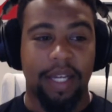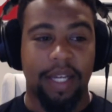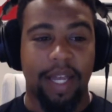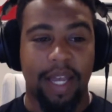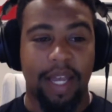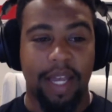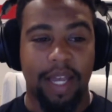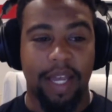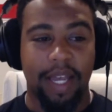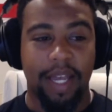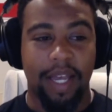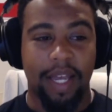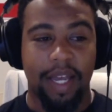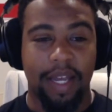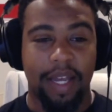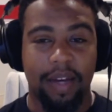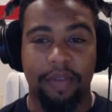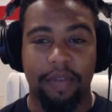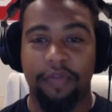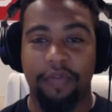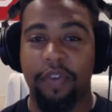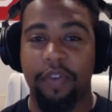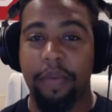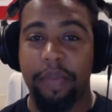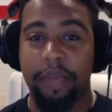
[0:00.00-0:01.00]

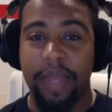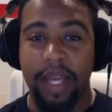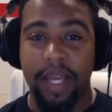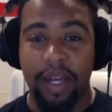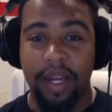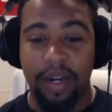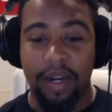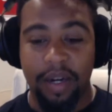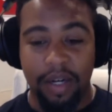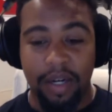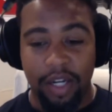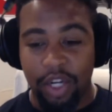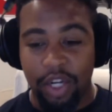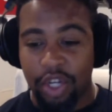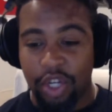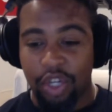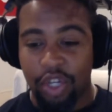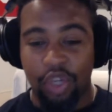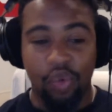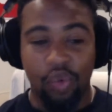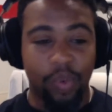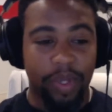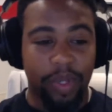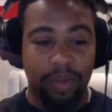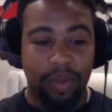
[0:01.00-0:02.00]
And from there,
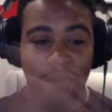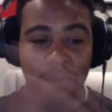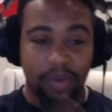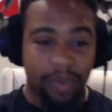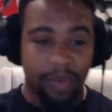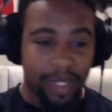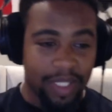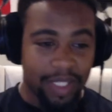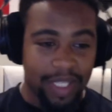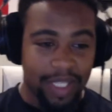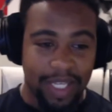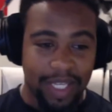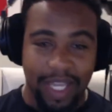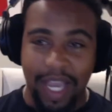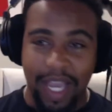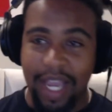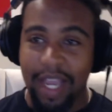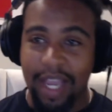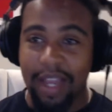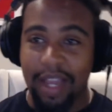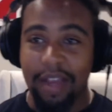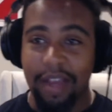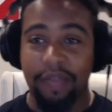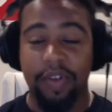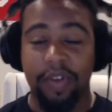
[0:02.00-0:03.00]
you went through the rest of the
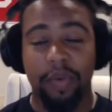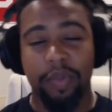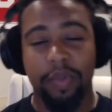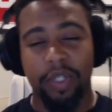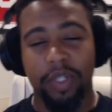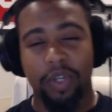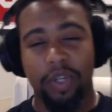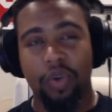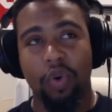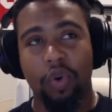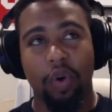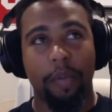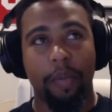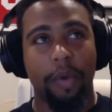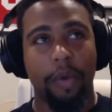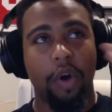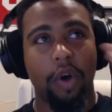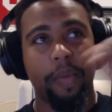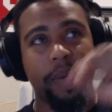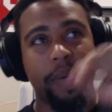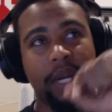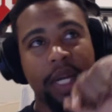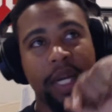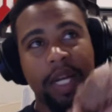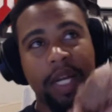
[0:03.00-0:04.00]
cave. It was a cool
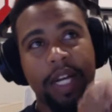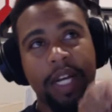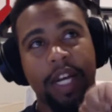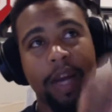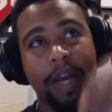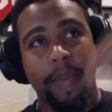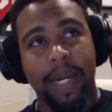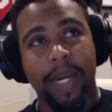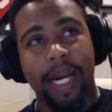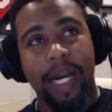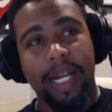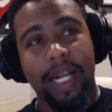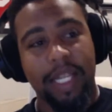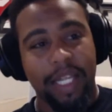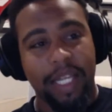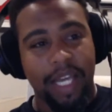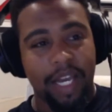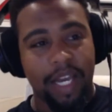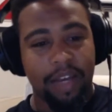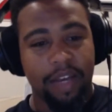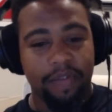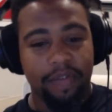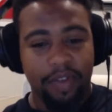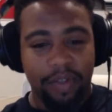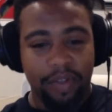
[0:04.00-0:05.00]
moment coming out of the
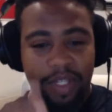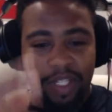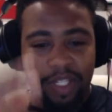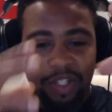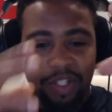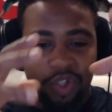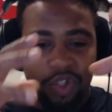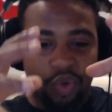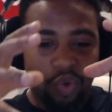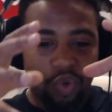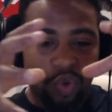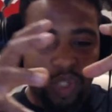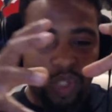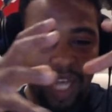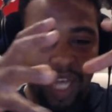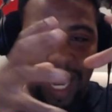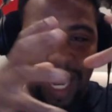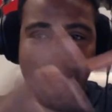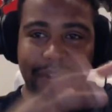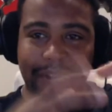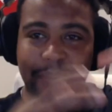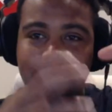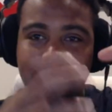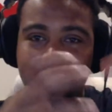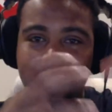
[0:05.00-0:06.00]
cave. There are these 2
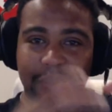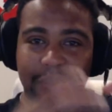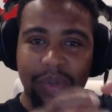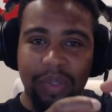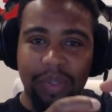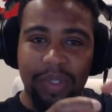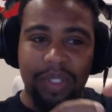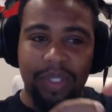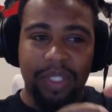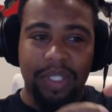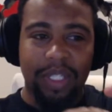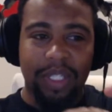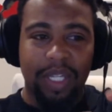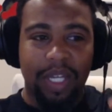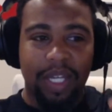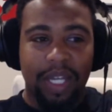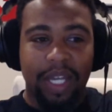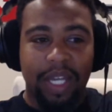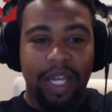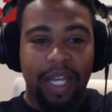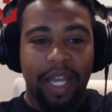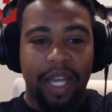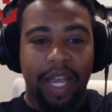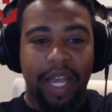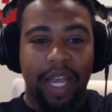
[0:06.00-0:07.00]
tide pools,
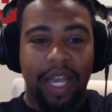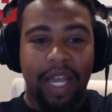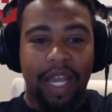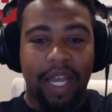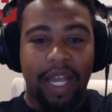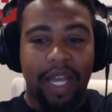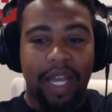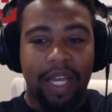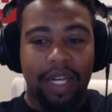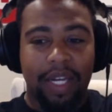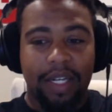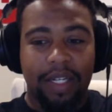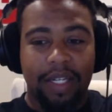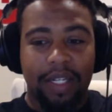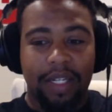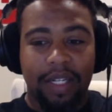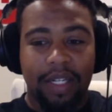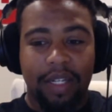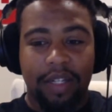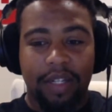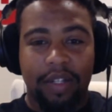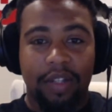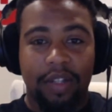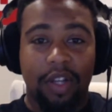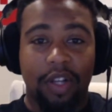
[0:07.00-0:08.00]
and
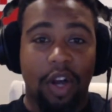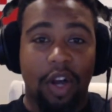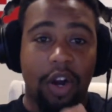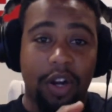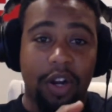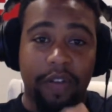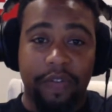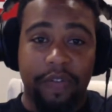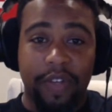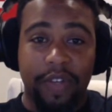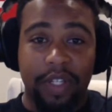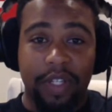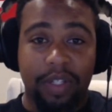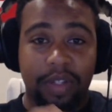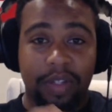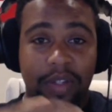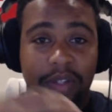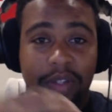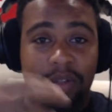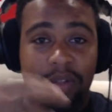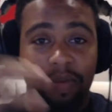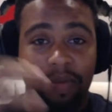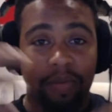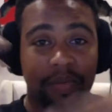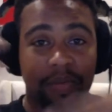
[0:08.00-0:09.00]
the
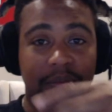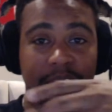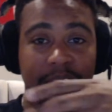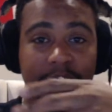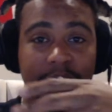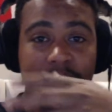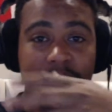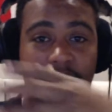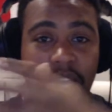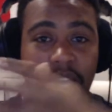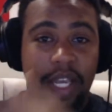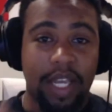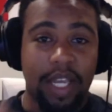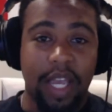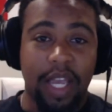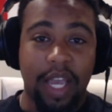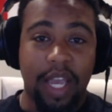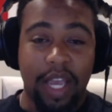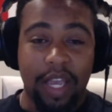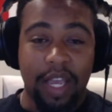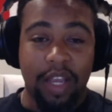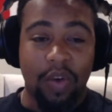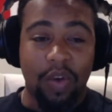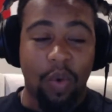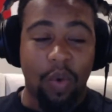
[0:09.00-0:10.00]
artificer,
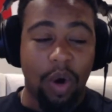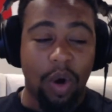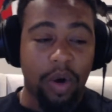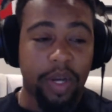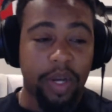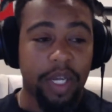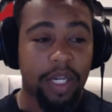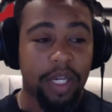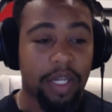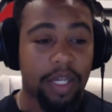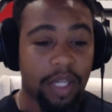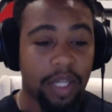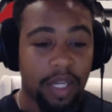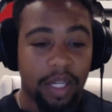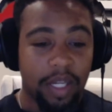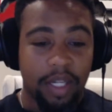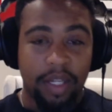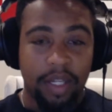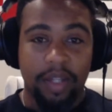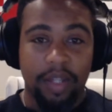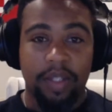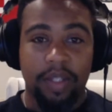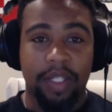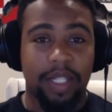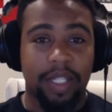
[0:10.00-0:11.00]
aka Quarian,
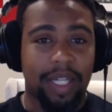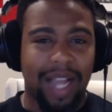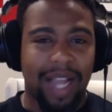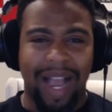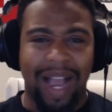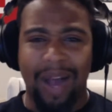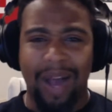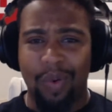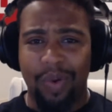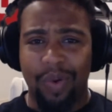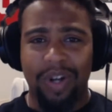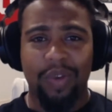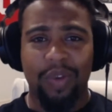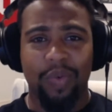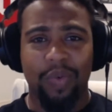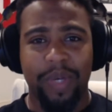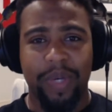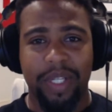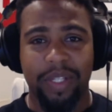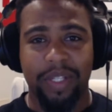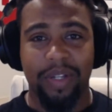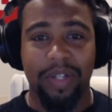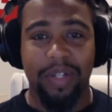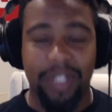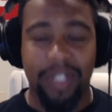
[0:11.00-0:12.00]
said, like, I want to
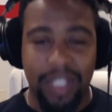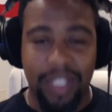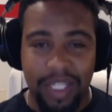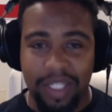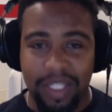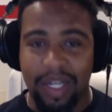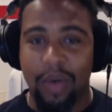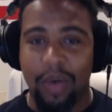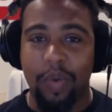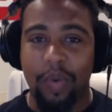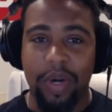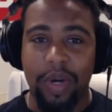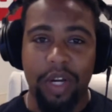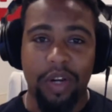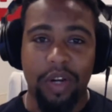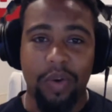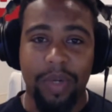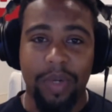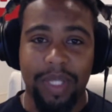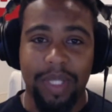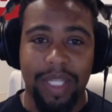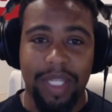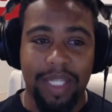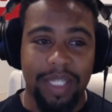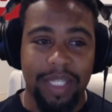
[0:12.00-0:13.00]
research these. I want to know
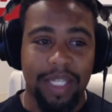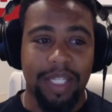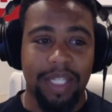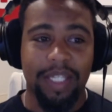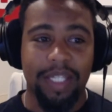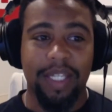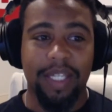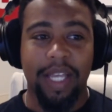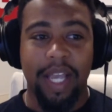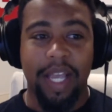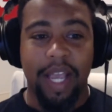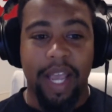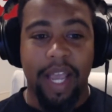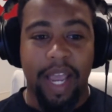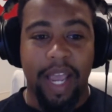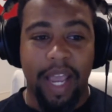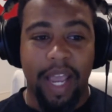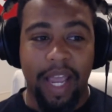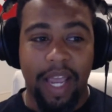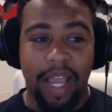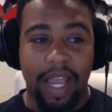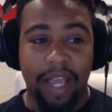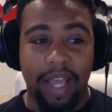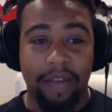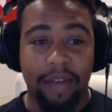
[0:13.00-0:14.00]
what this is.
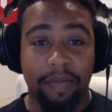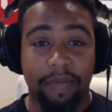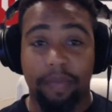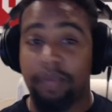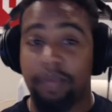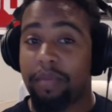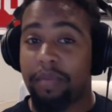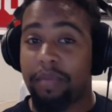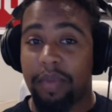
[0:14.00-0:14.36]
And